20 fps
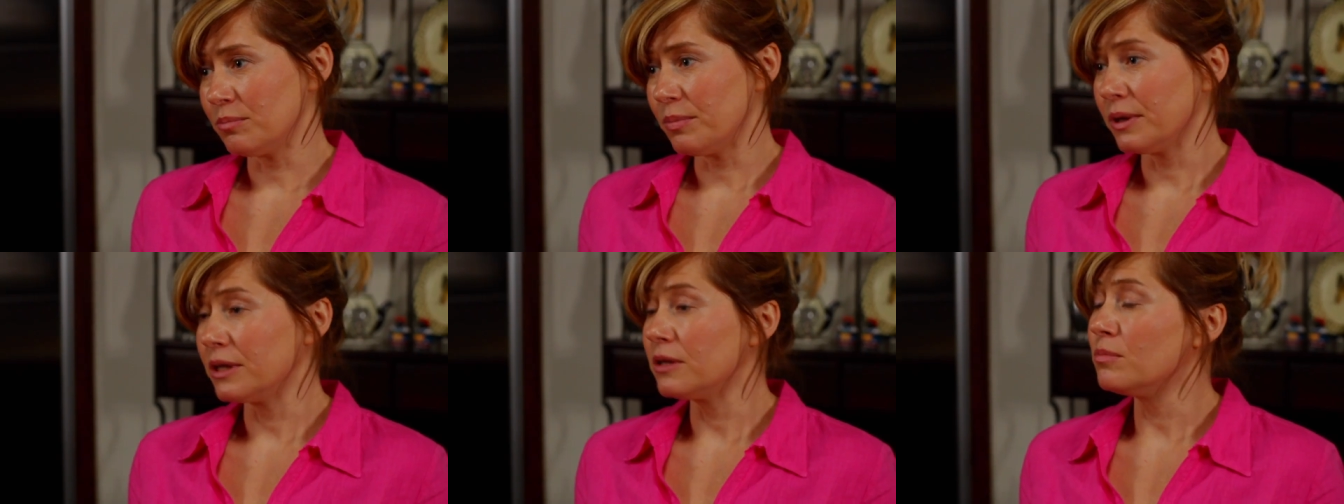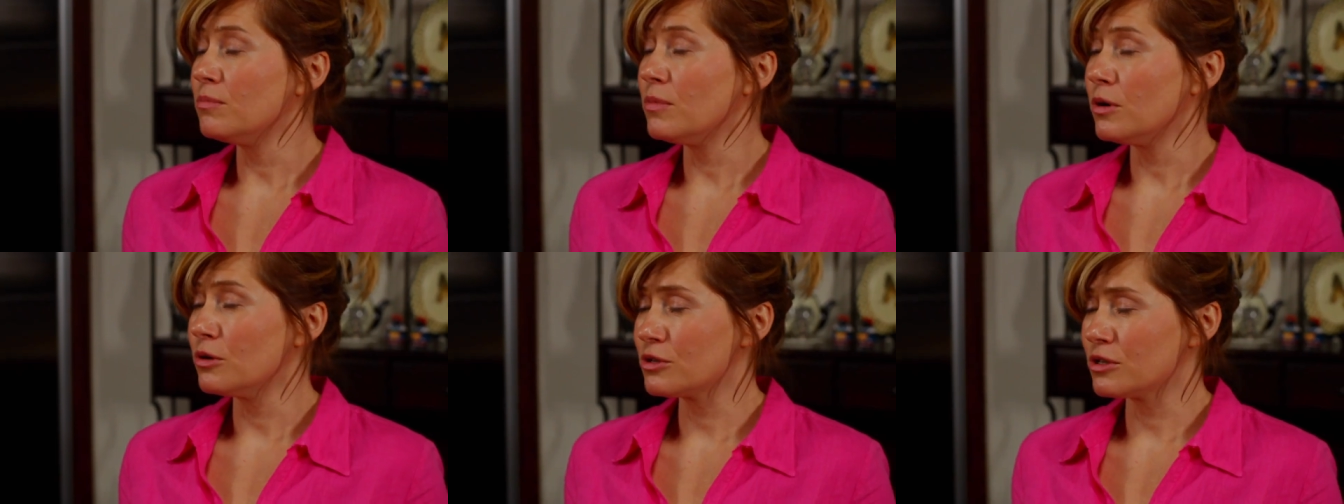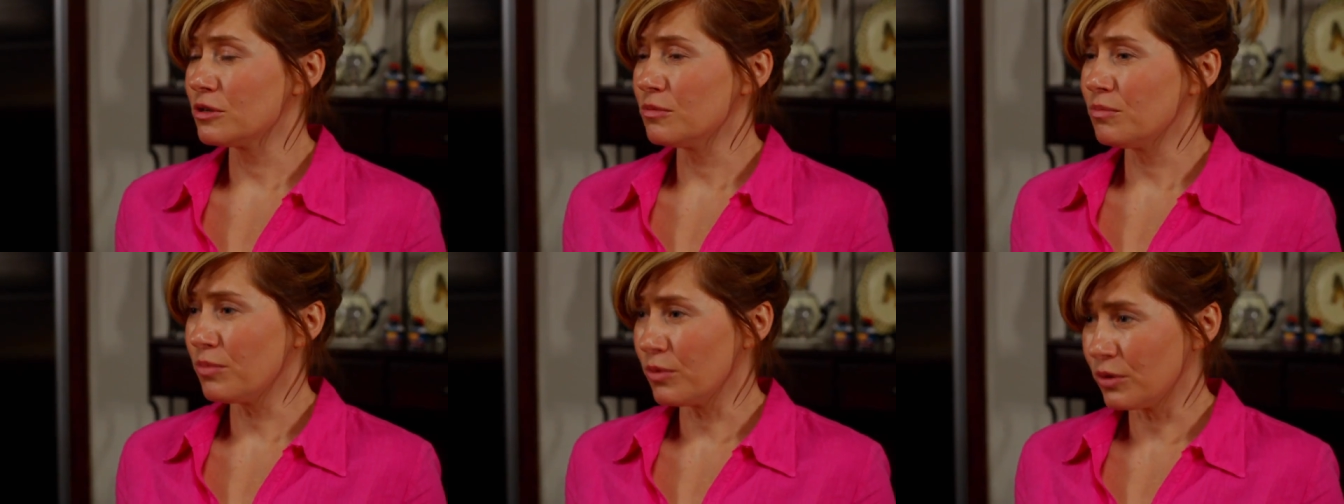but most
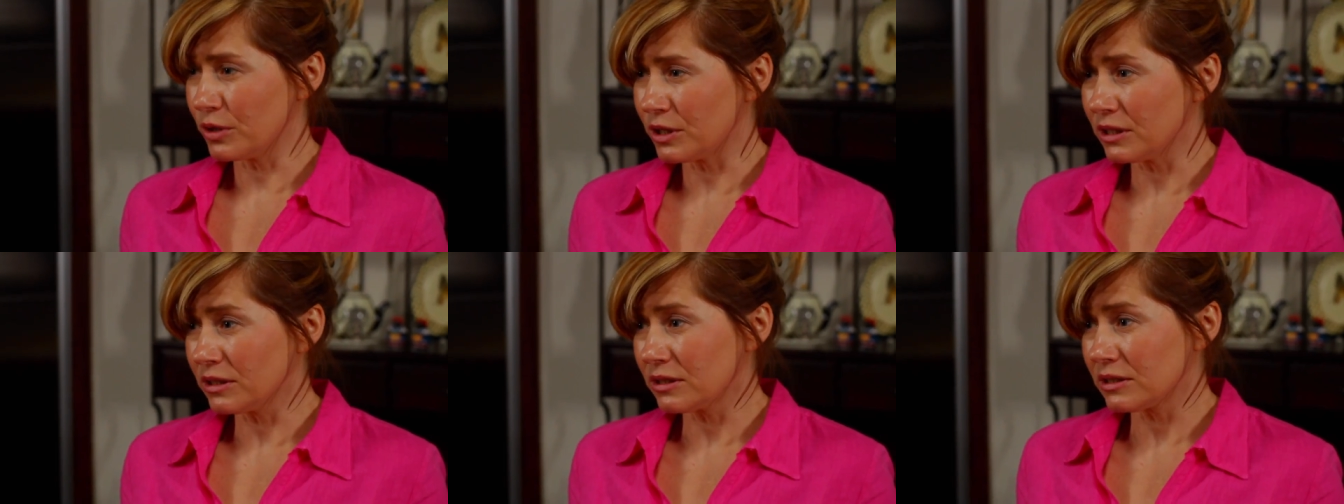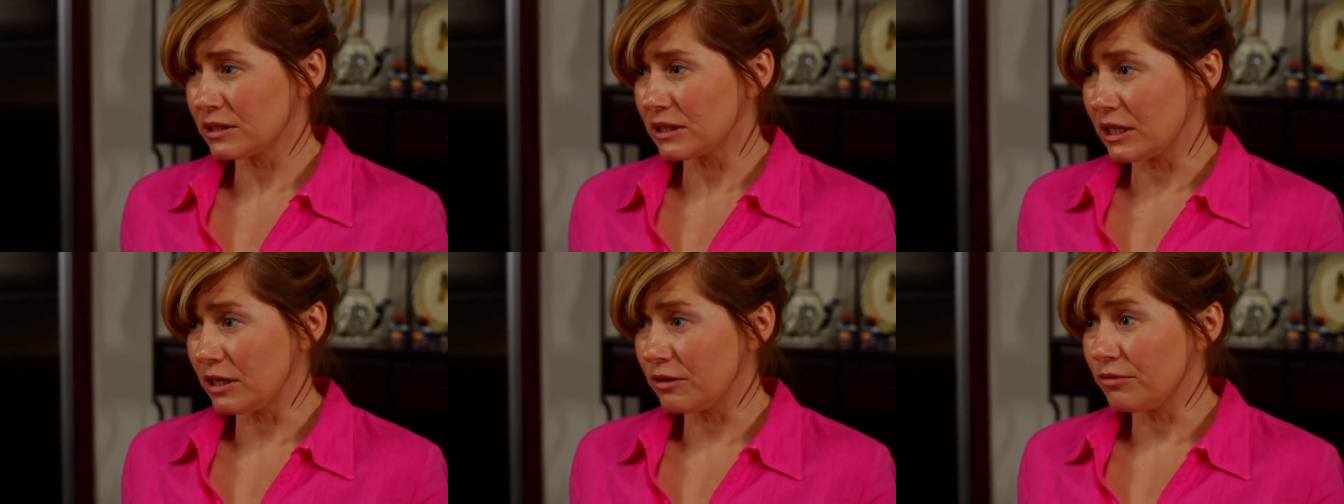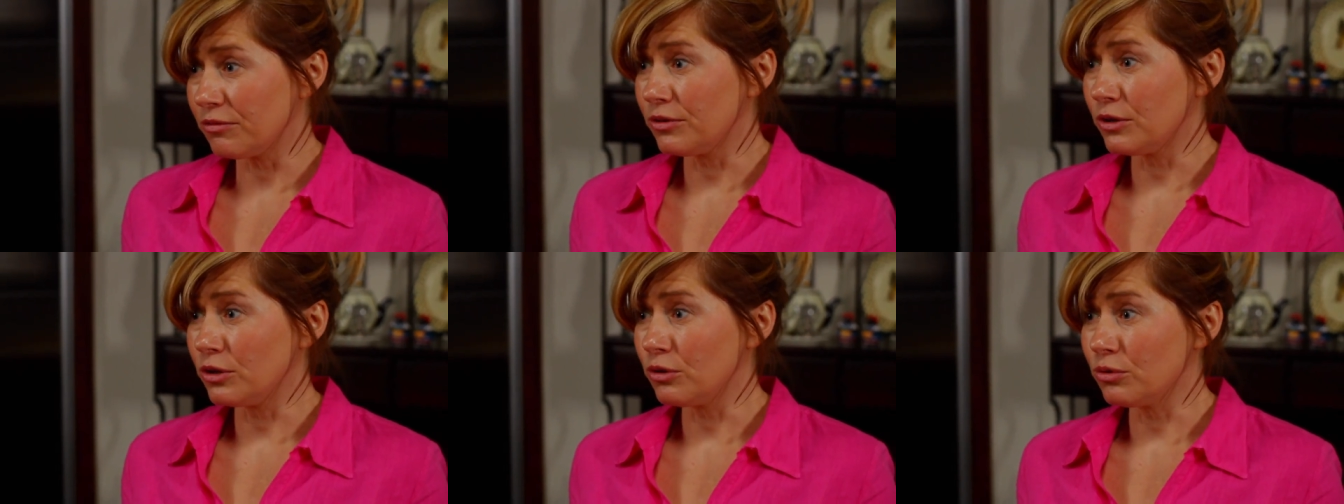important
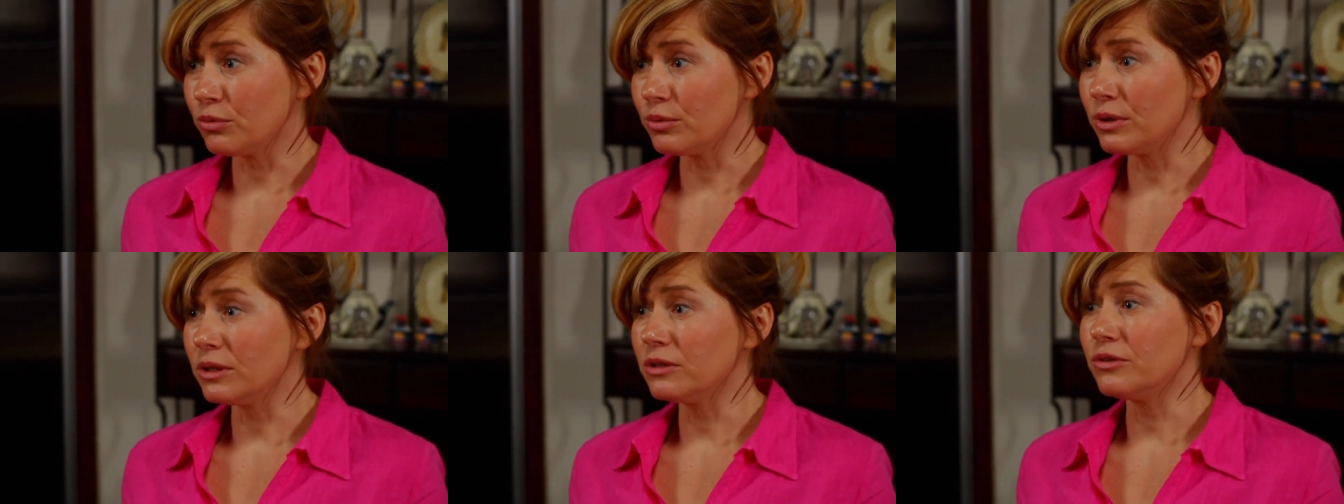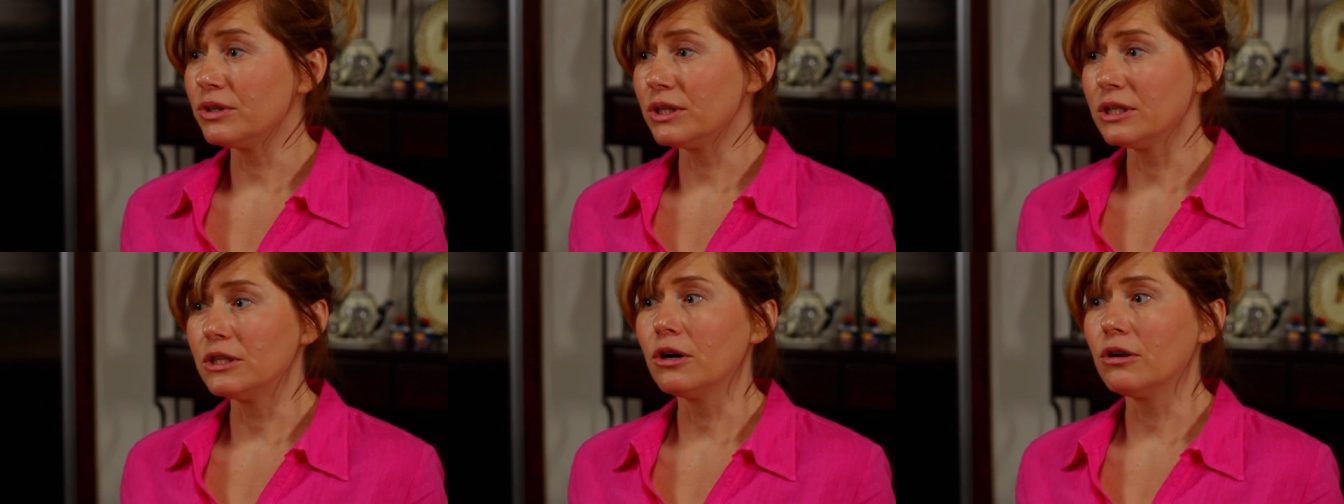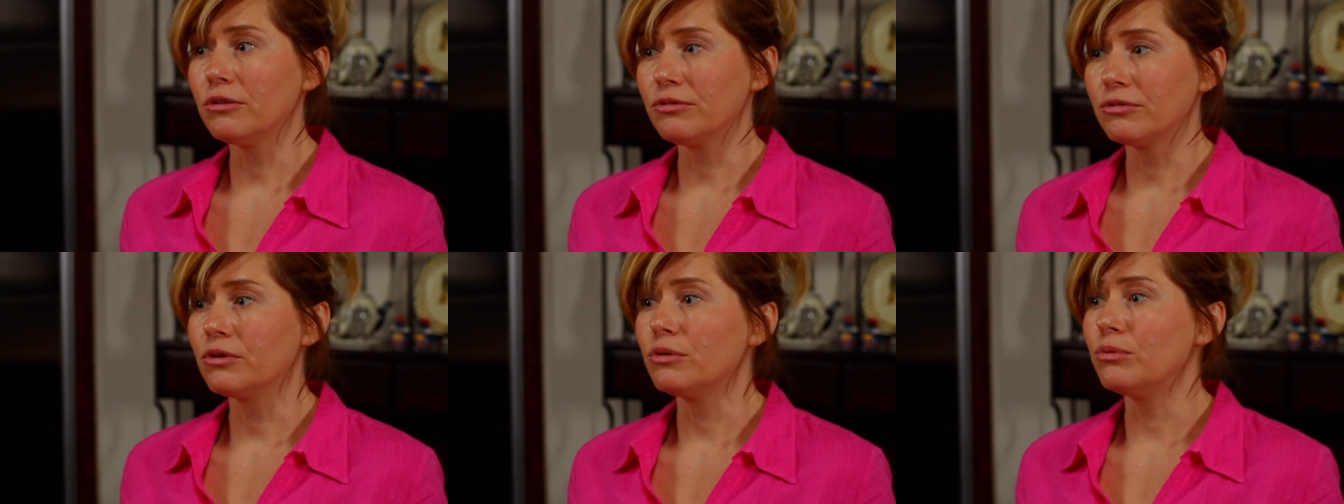if you will read
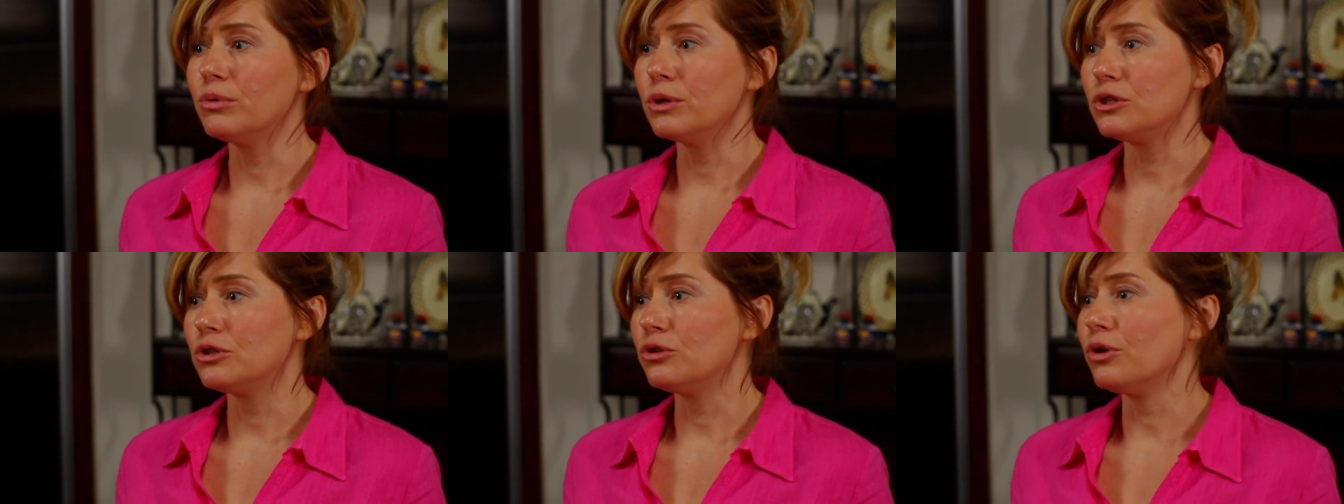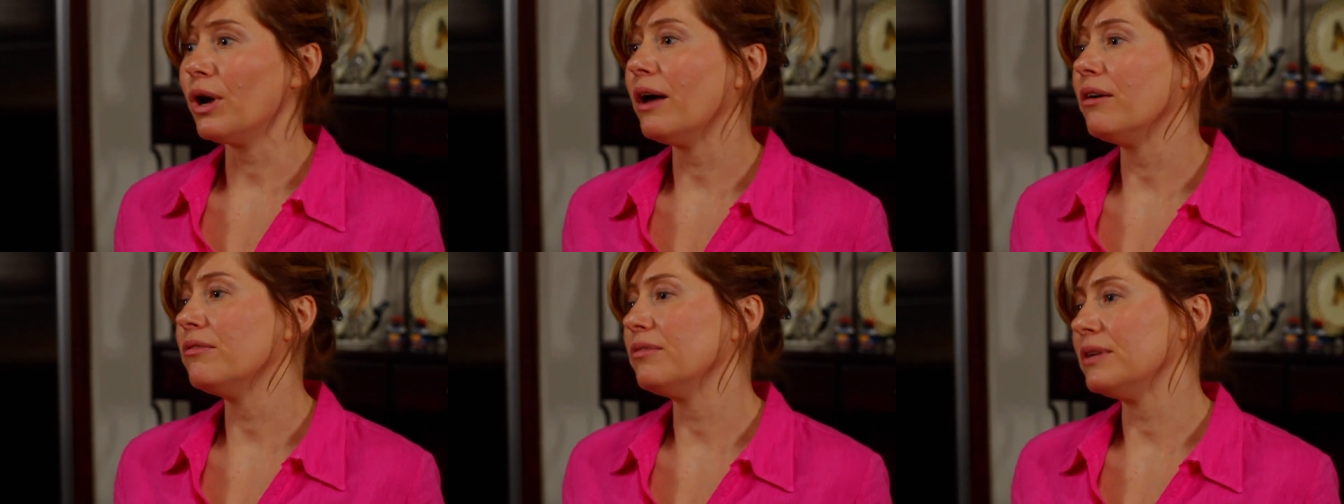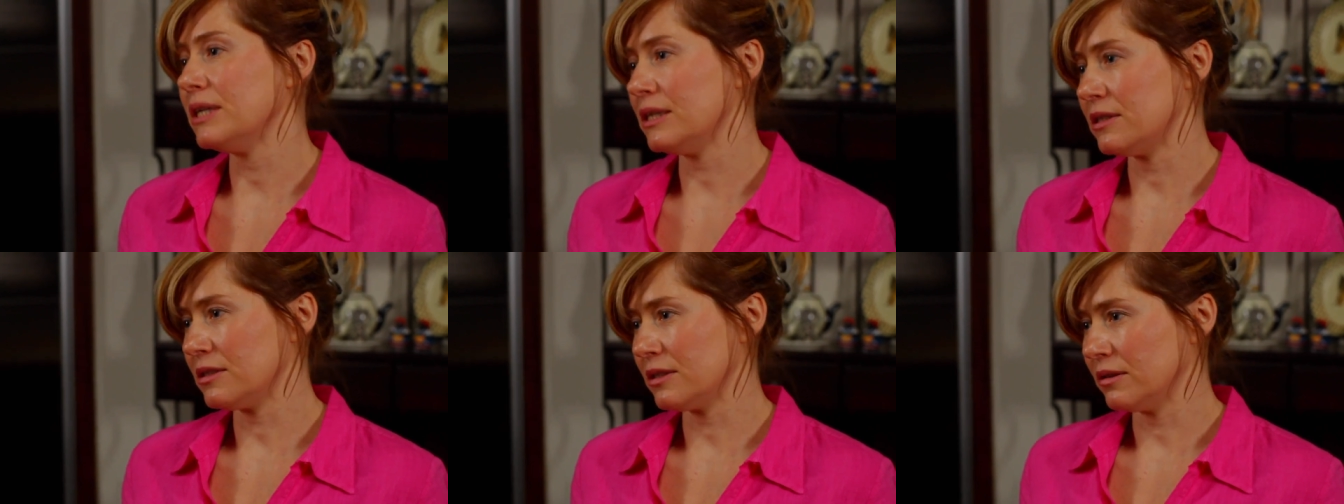off what you have
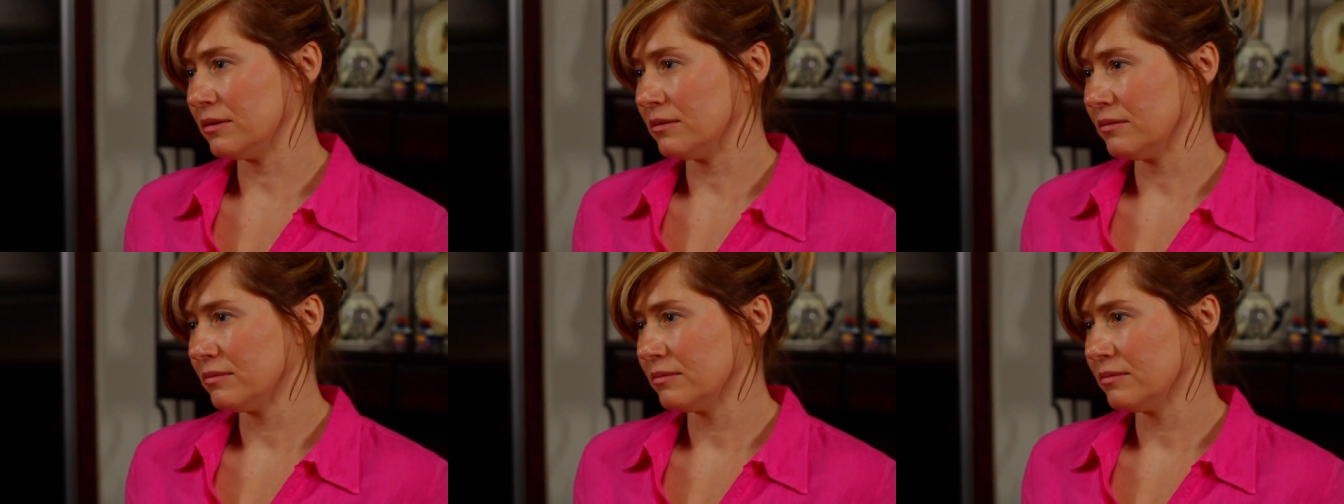eaten.